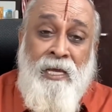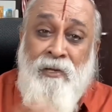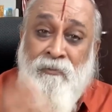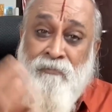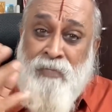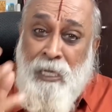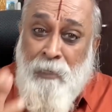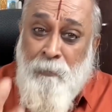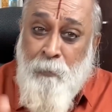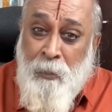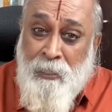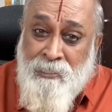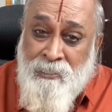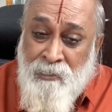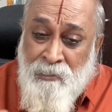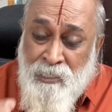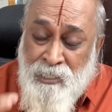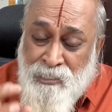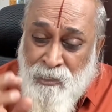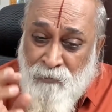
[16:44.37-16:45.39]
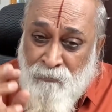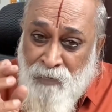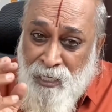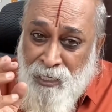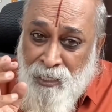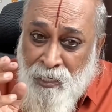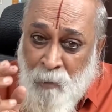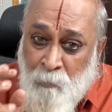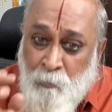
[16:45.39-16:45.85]
if that person is a
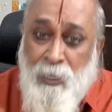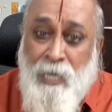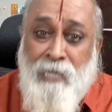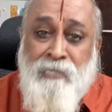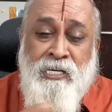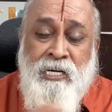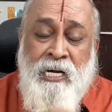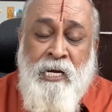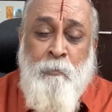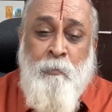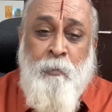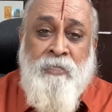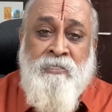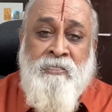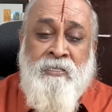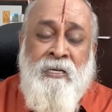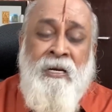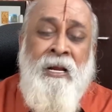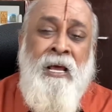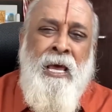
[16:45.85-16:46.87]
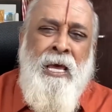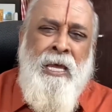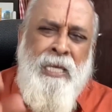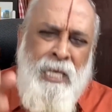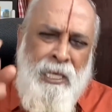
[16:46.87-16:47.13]
very compassionate person,